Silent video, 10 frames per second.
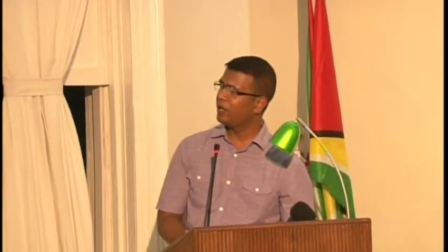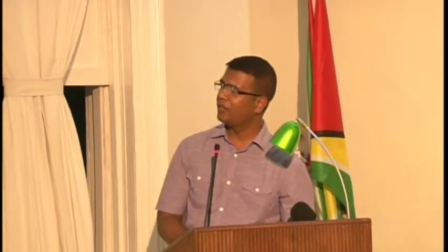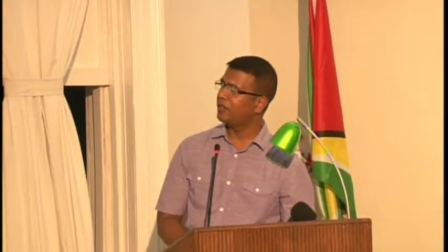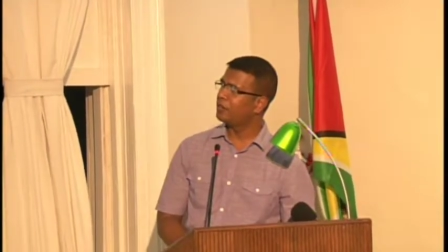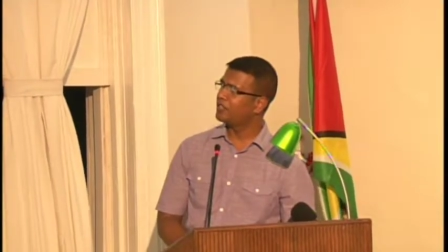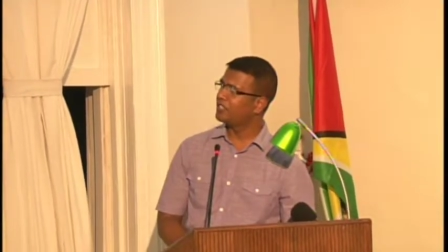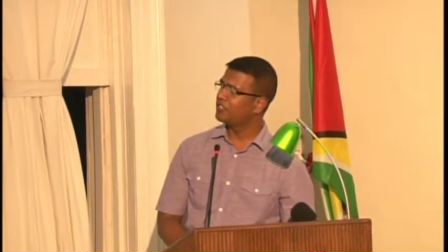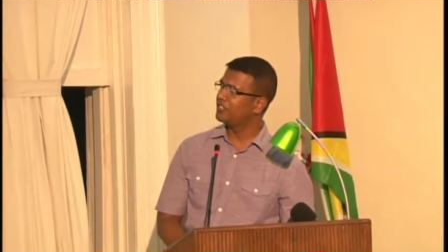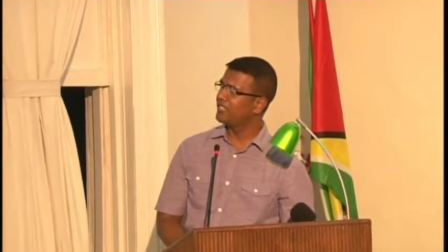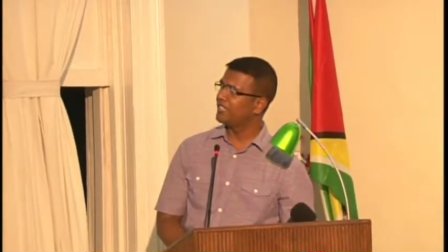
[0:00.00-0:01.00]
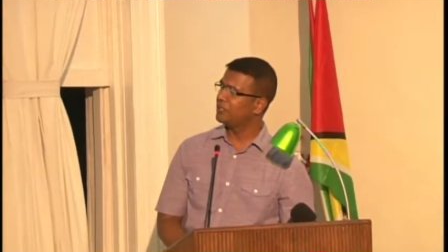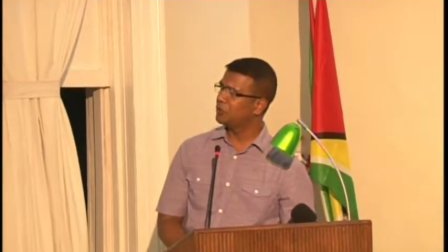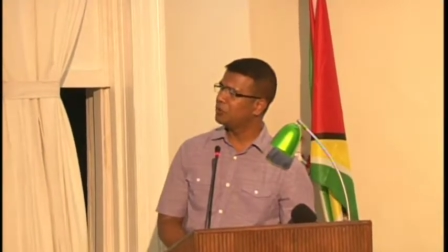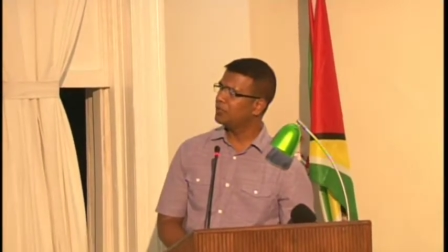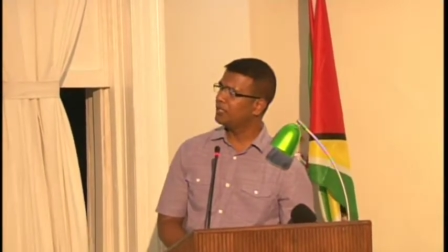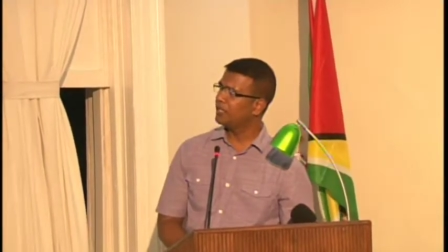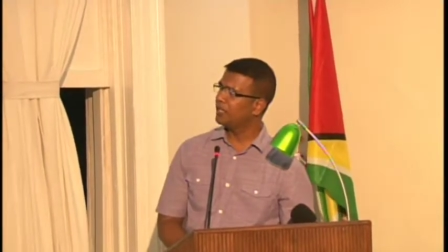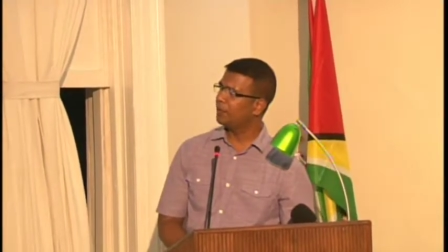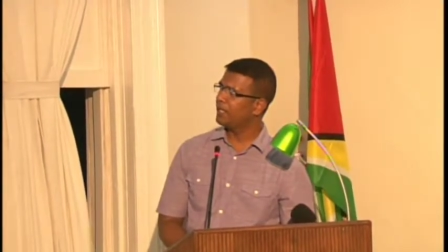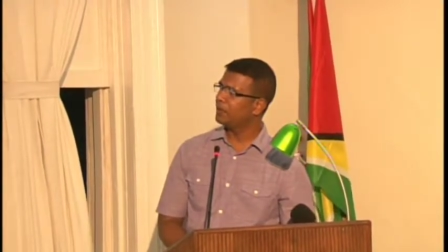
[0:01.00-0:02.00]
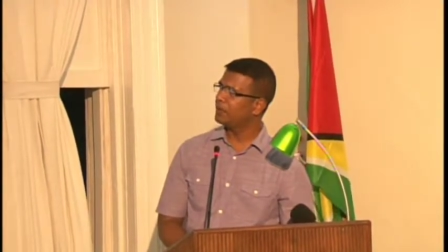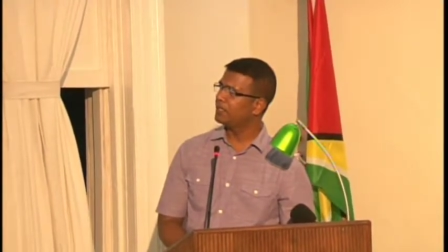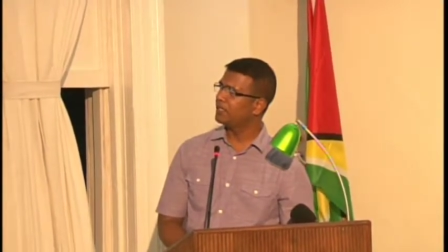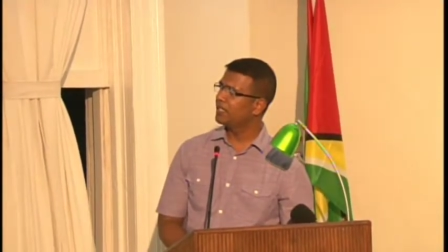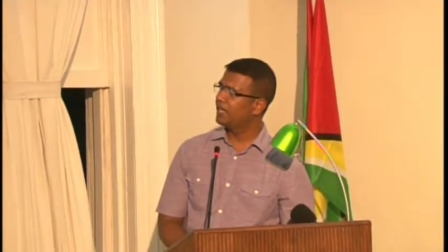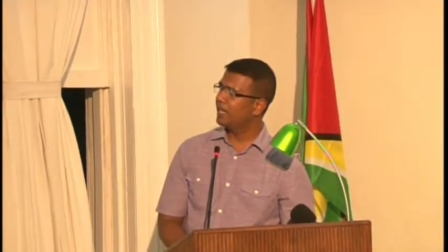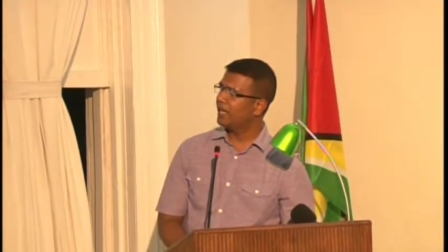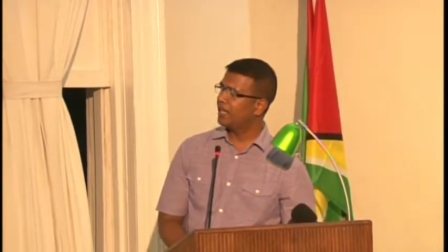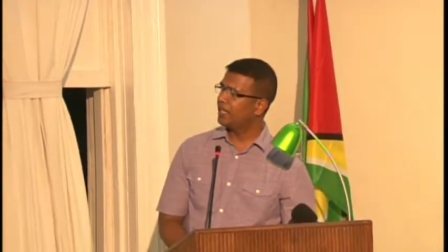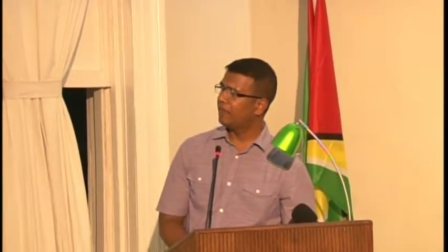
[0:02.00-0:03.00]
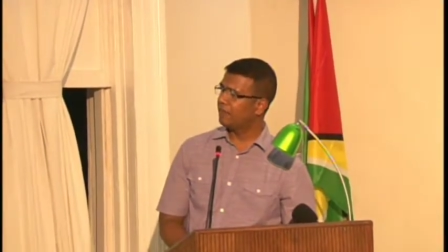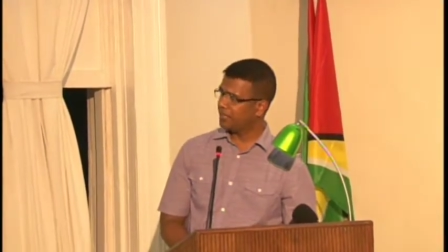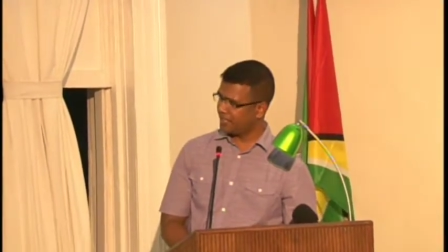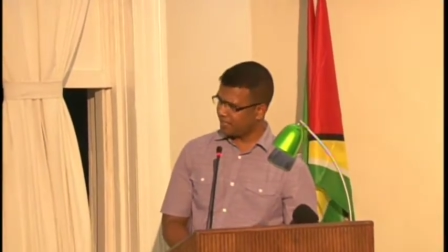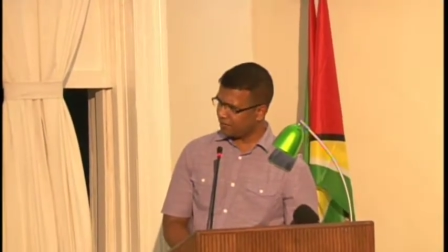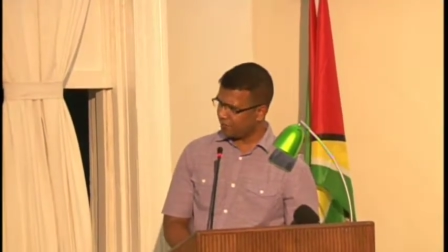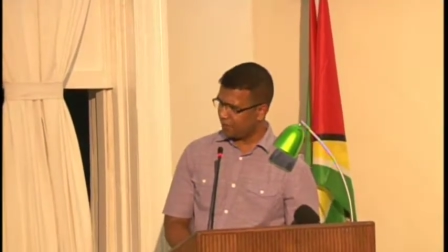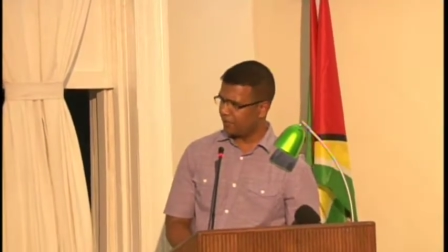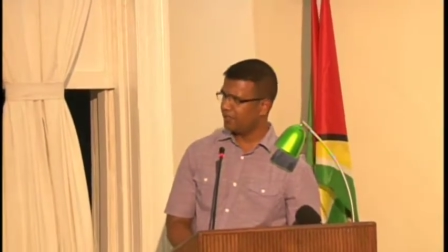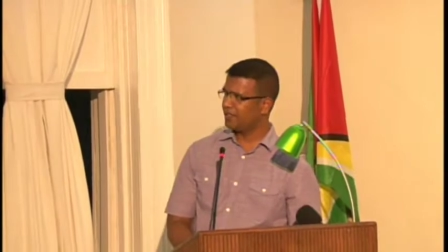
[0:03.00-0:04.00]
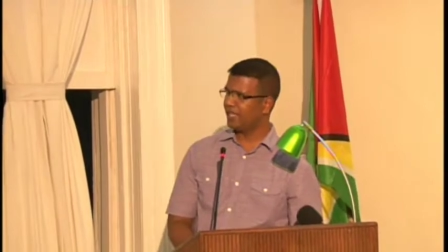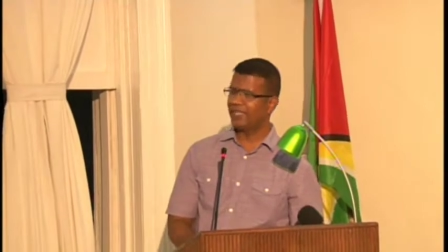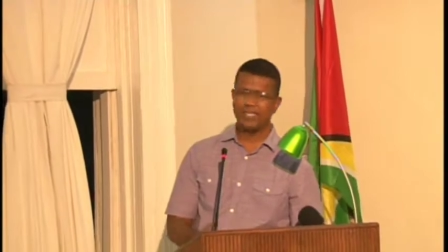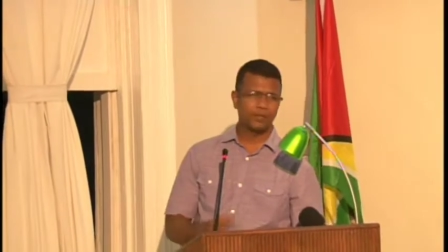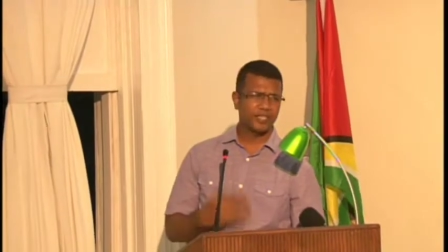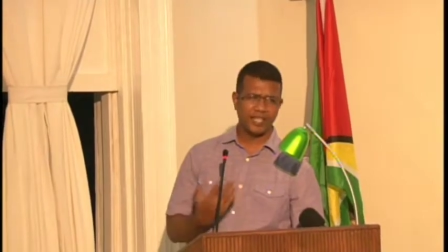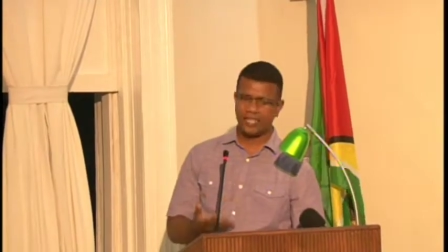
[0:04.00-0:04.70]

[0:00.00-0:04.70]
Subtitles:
I thought was interesting too. I mean, it was diversity of people, and I'll keep saying